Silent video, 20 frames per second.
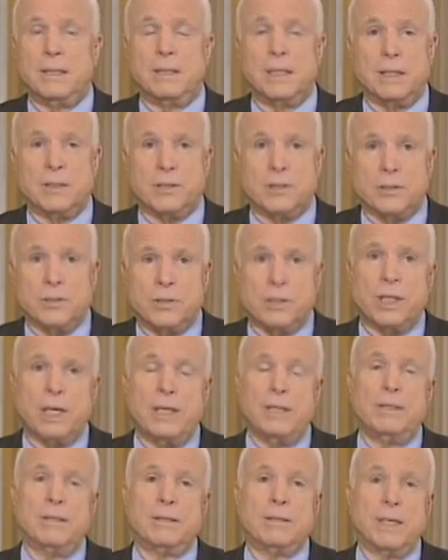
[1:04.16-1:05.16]
doesn't
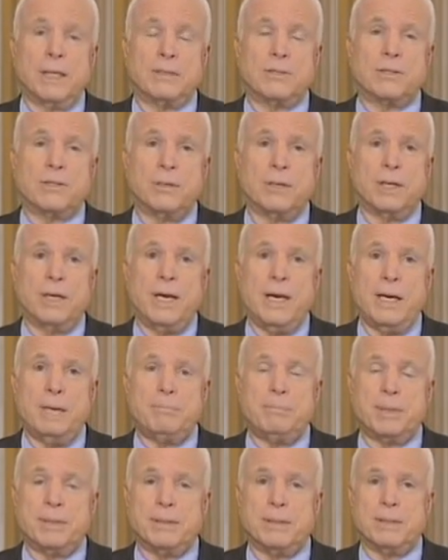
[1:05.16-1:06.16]
say that that's going to
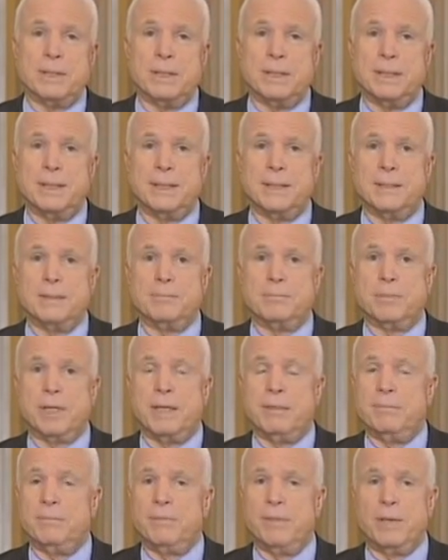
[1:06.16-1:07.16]
happen.
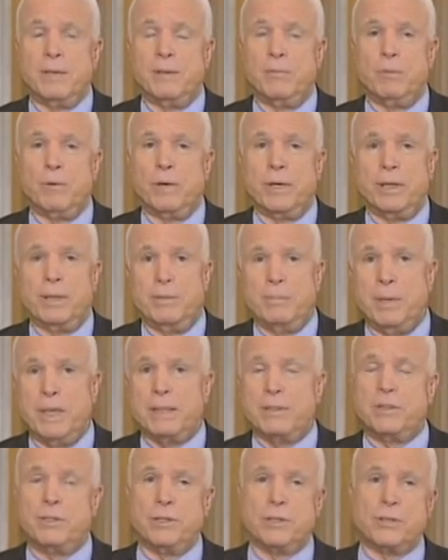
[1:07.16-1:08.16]
I'm very worried
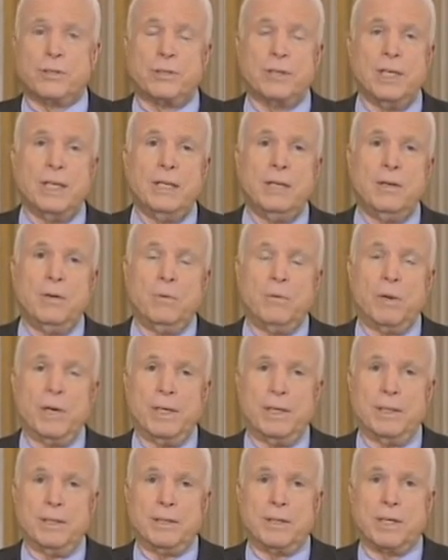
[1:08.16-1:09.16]
about just one
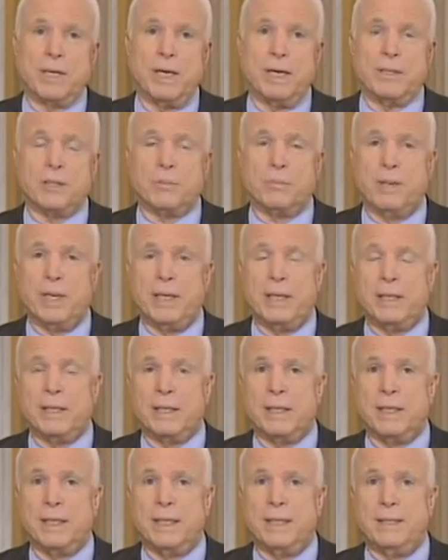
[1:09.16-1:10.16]
of these cosmetic
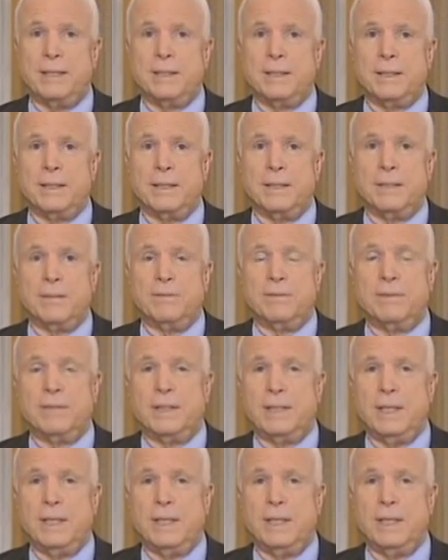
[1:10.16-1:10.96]
kind of